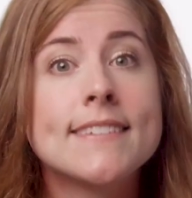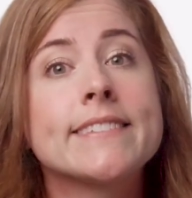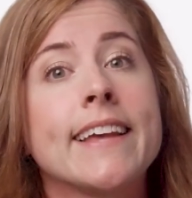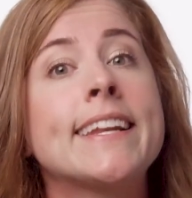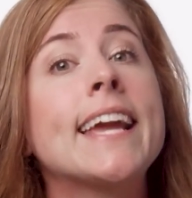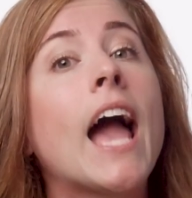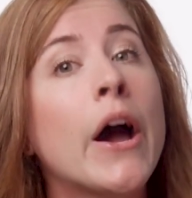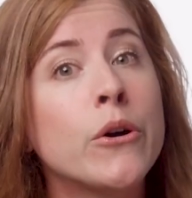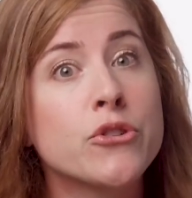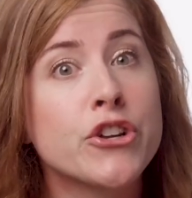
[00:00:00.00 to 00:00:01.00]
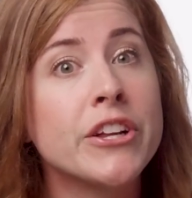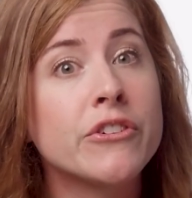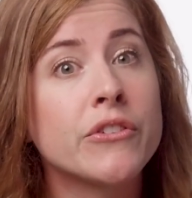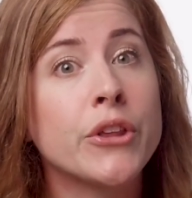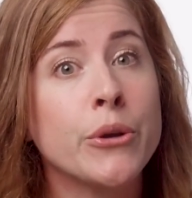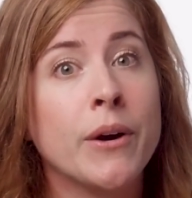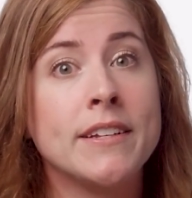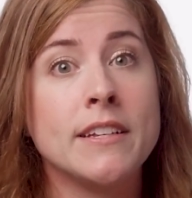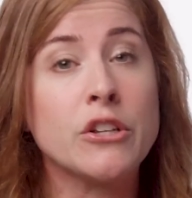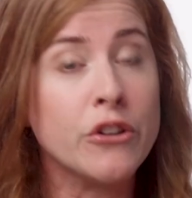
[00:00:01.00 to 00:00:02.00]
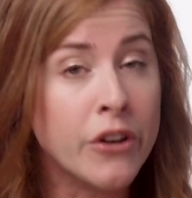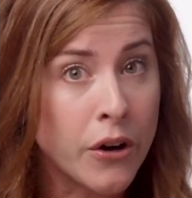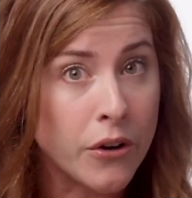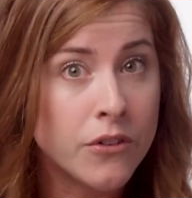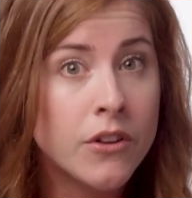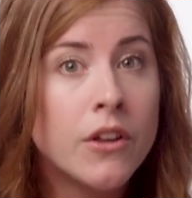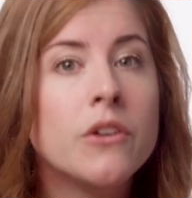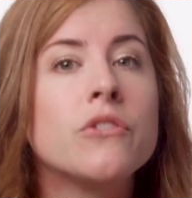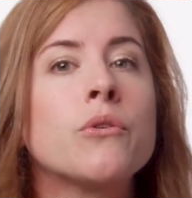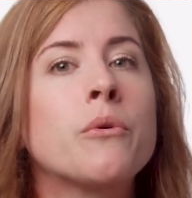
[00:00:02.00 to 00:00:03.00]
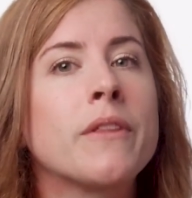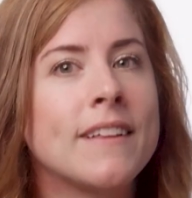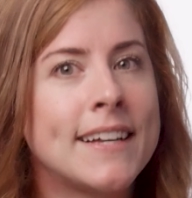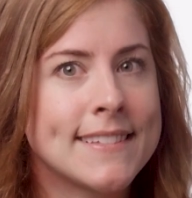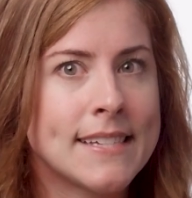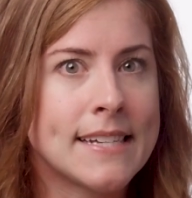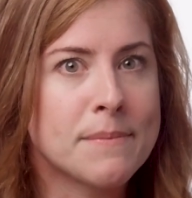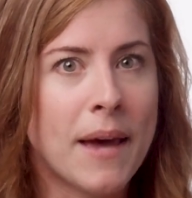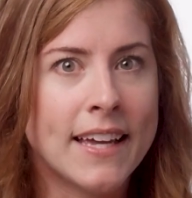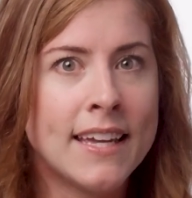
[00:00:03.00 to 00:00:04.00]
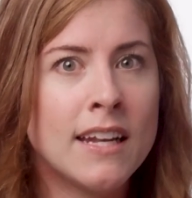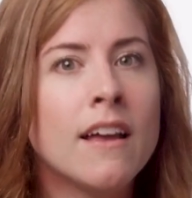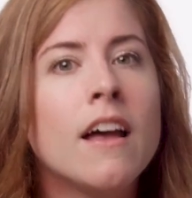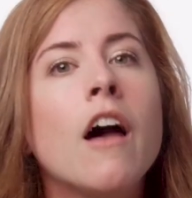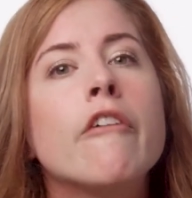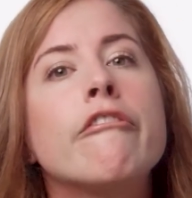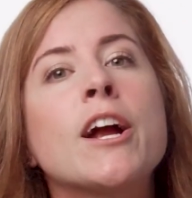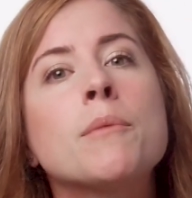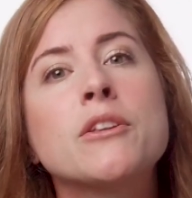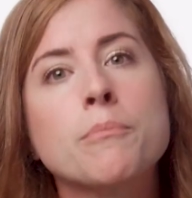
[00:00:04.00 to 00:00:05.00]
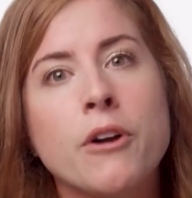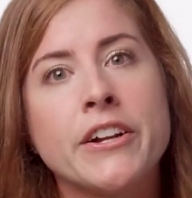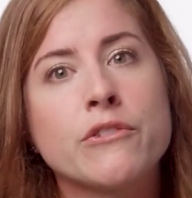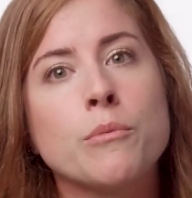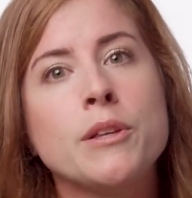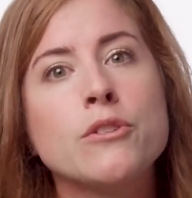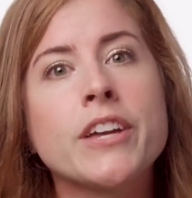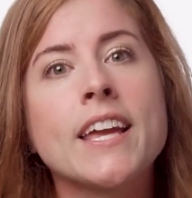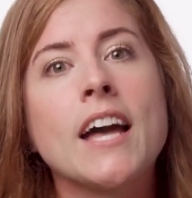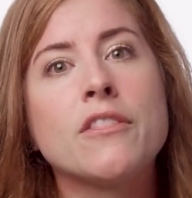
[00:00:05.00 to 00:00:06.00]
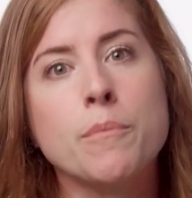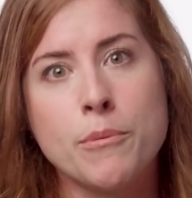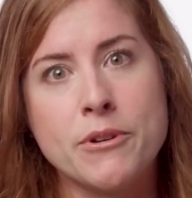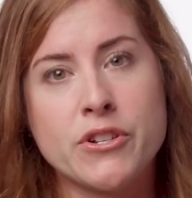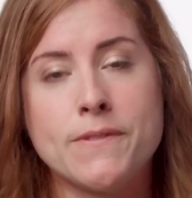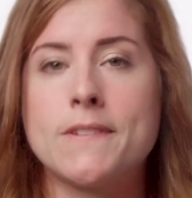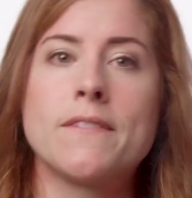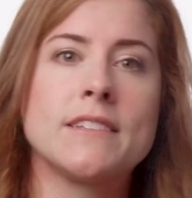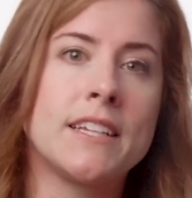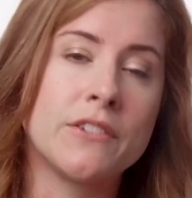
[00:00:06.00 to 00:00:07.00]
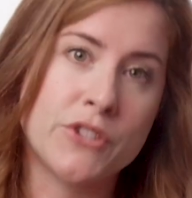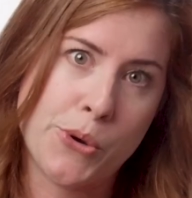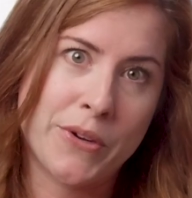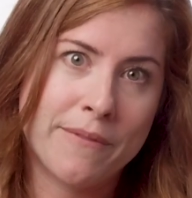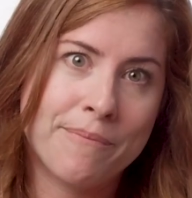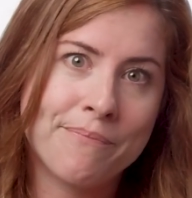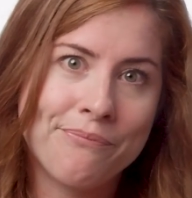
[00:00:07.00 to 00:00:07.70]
Signing out changes the UID to null, so when the client signs back in, Firebase products will be looking at the permissions of the latest token.